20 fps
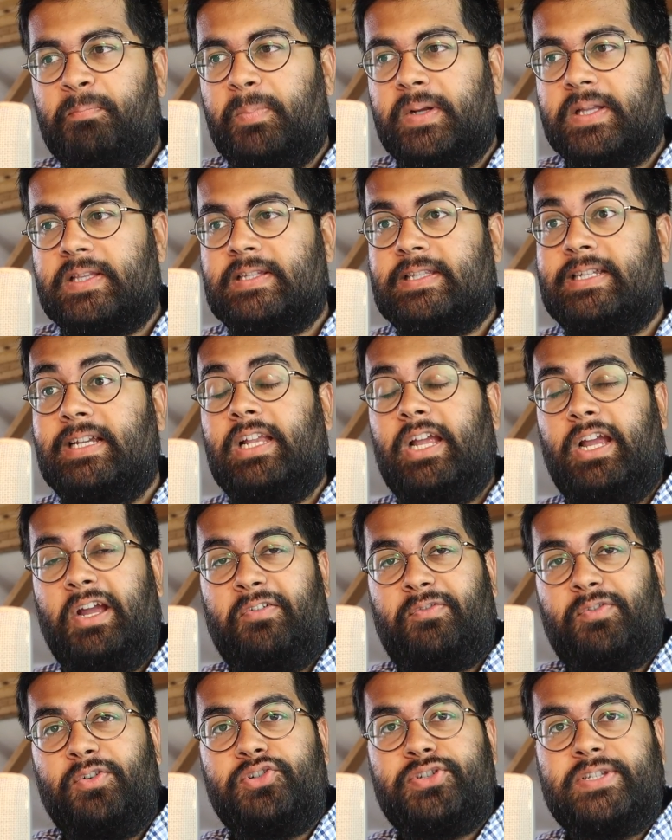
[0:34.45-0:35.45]
But still,
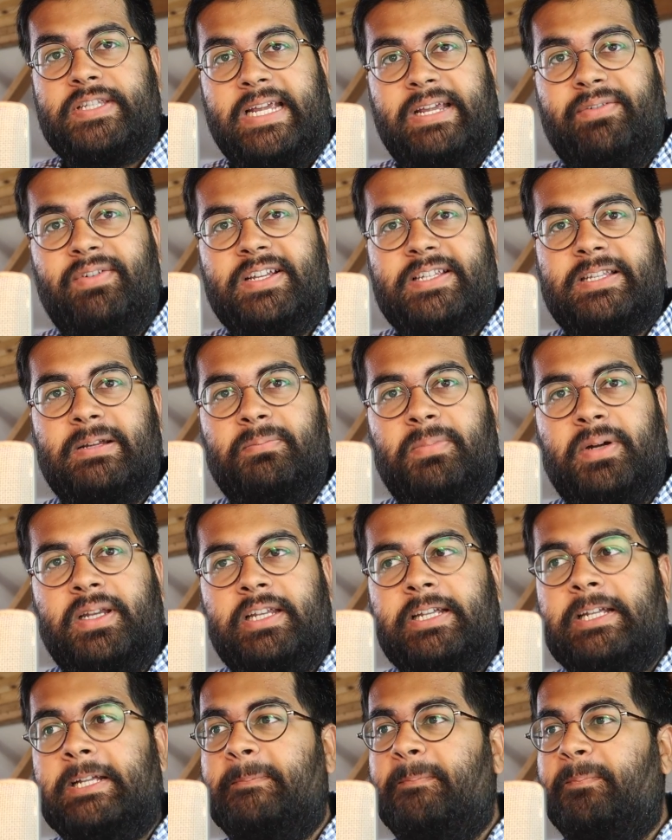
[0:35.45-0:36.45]
if you're saving some
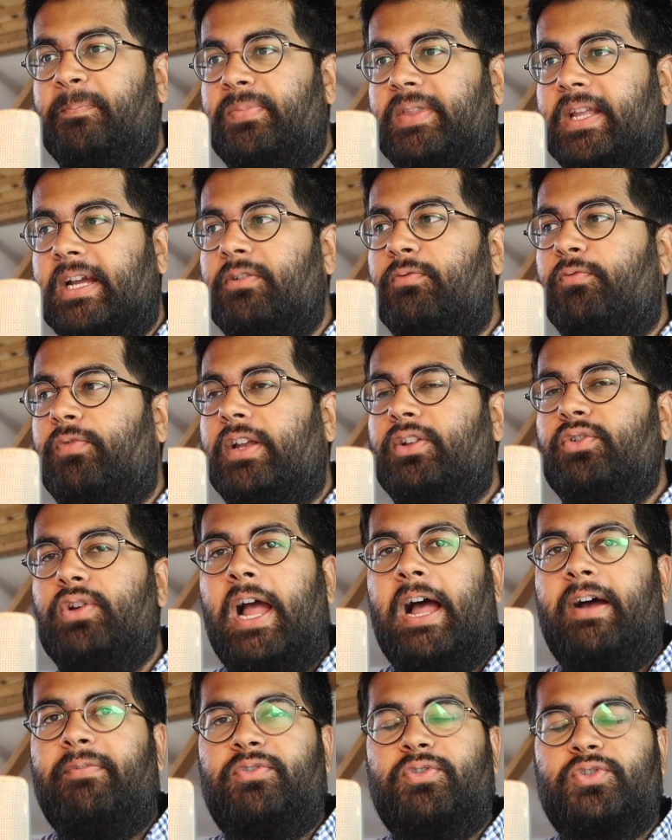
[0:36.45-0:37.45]
money, then when you
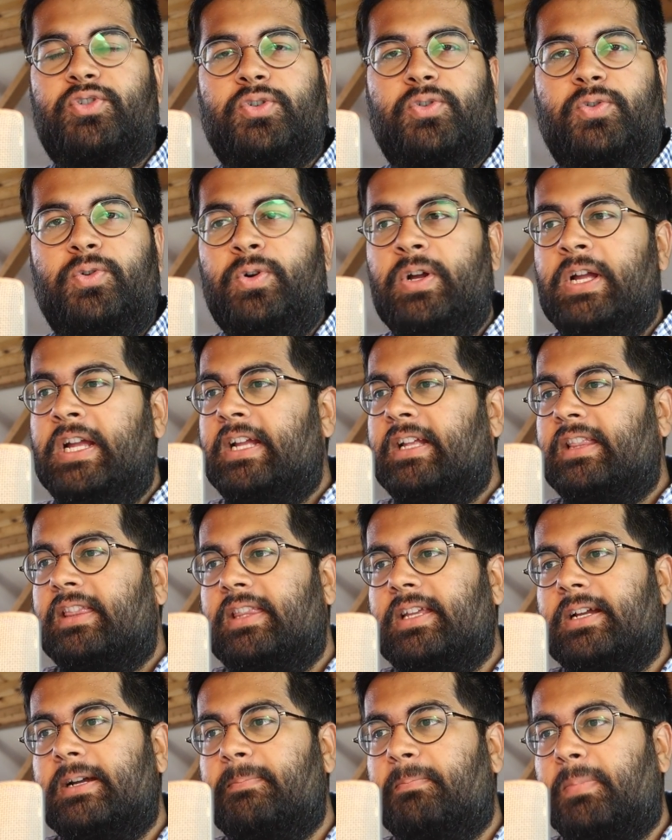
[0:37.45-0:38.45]
have to show
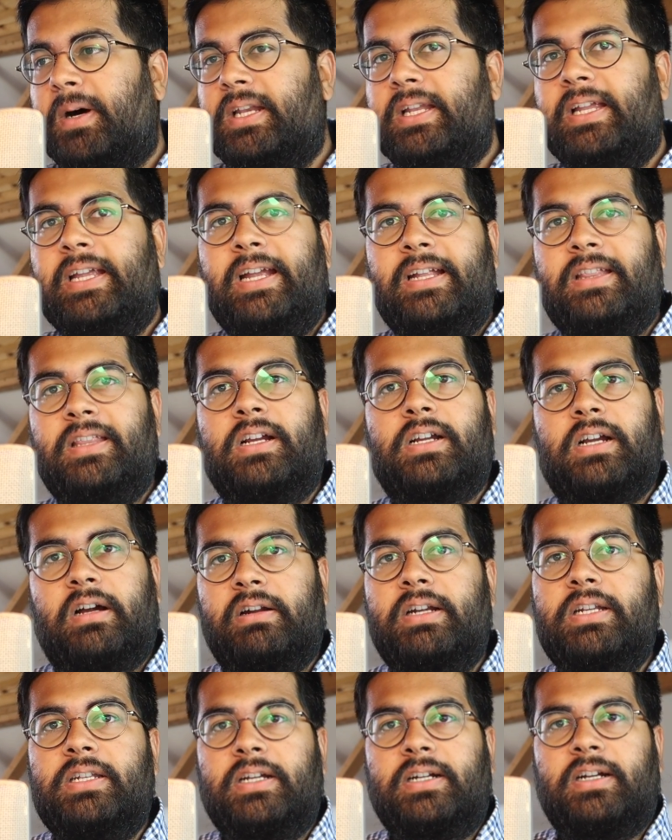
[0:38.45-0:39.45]
the money in the
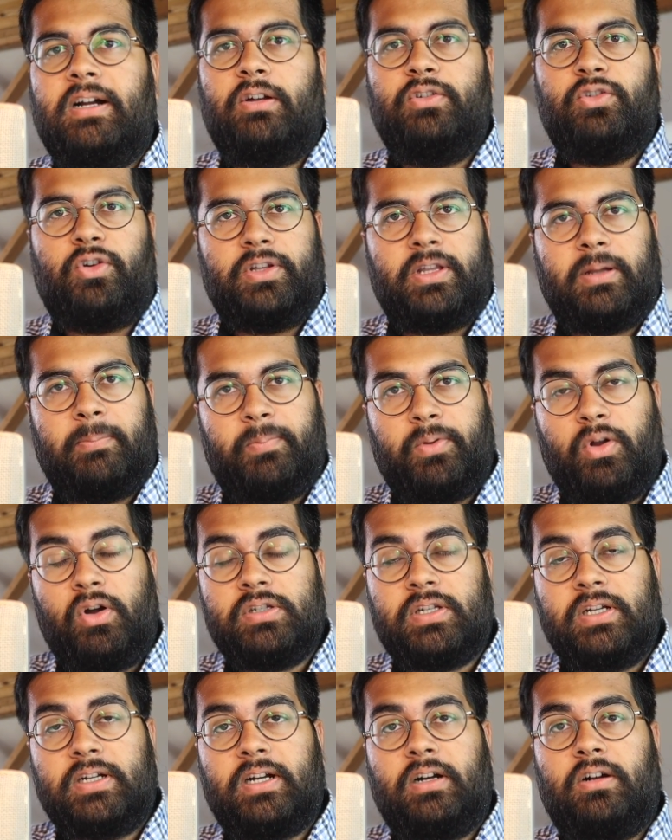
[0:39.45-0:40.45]
current account or the
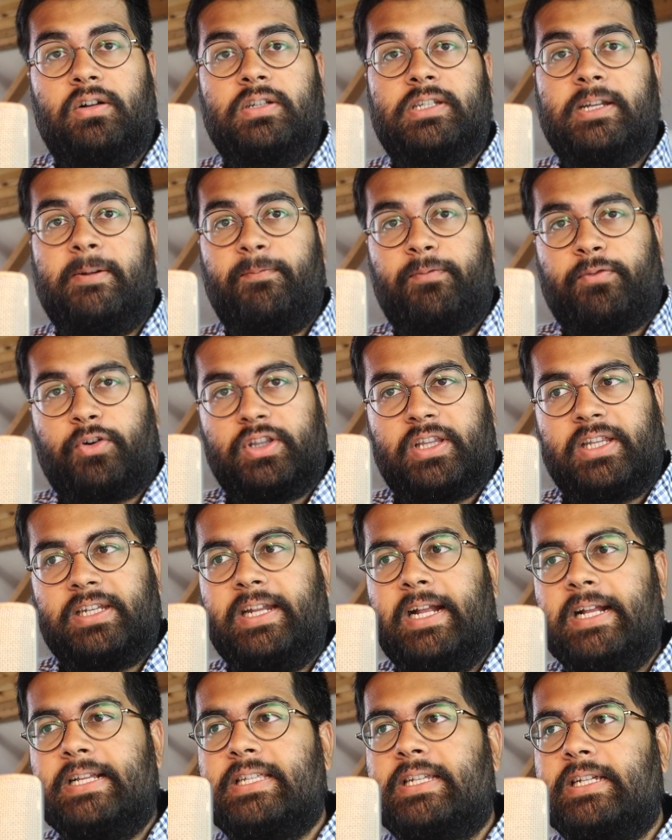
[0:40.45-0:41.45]
blocked account for the
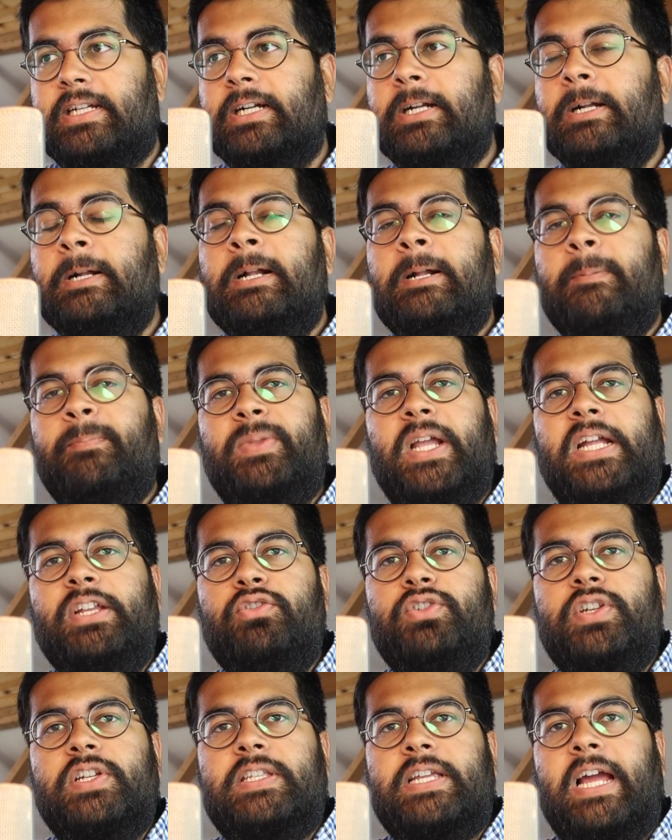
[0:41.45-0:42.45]
next year, then
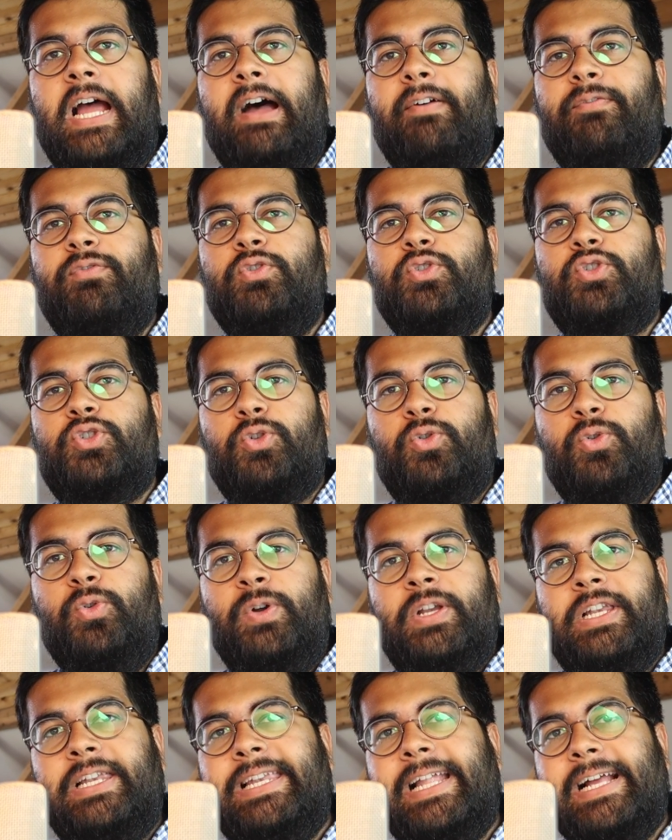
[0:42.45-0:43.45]
you just have to
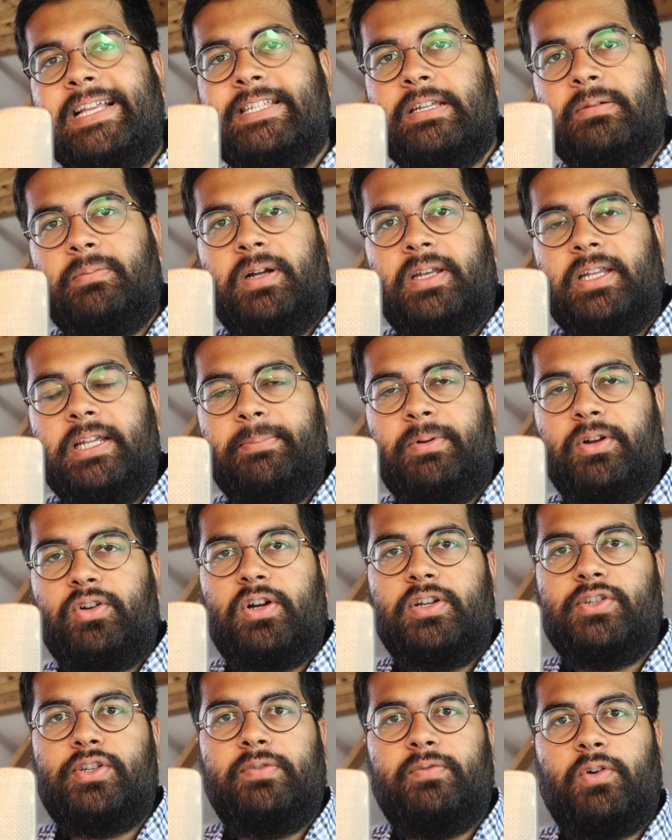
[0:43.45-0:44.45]
show lesser money
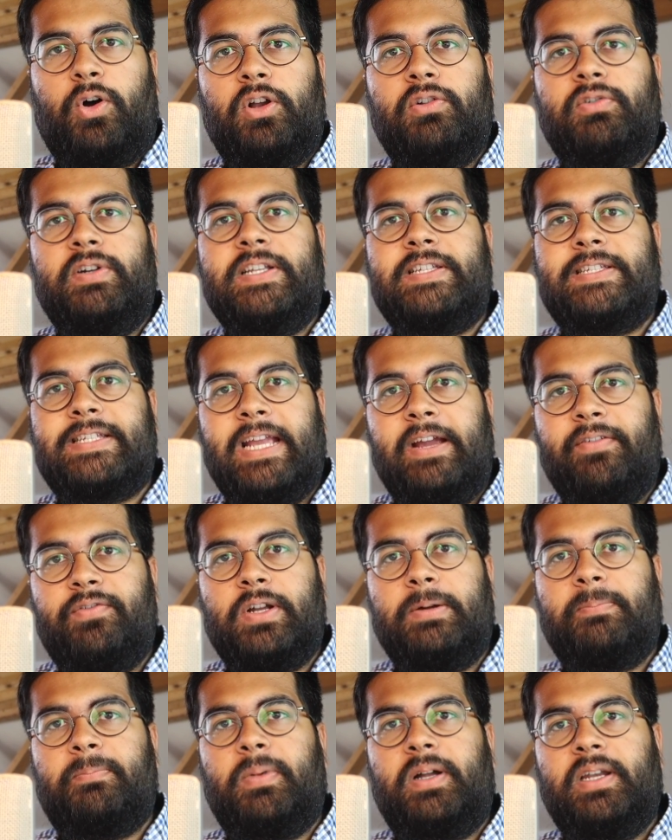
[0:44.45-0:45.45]
because you've already
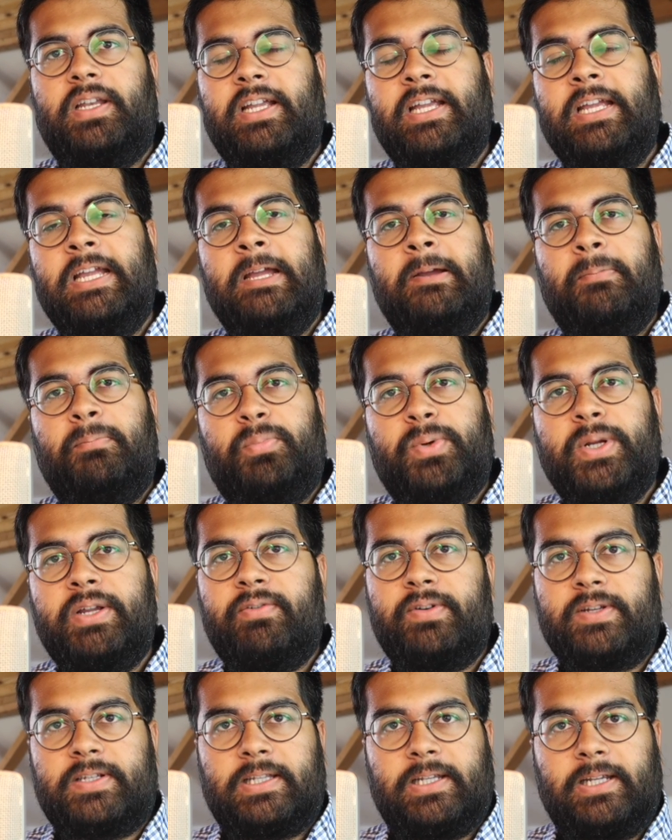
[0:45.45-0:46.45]
saved up money
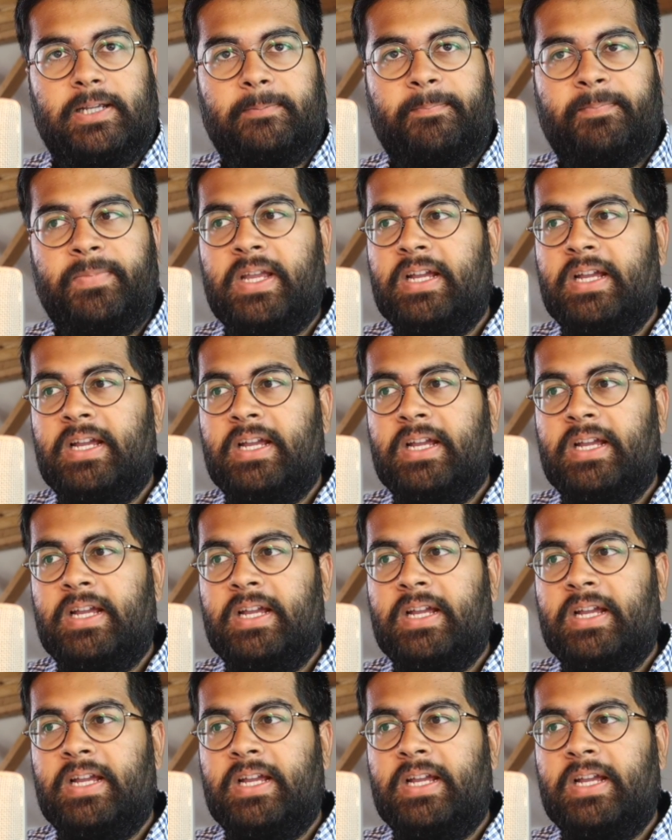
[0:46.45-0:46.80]
previously.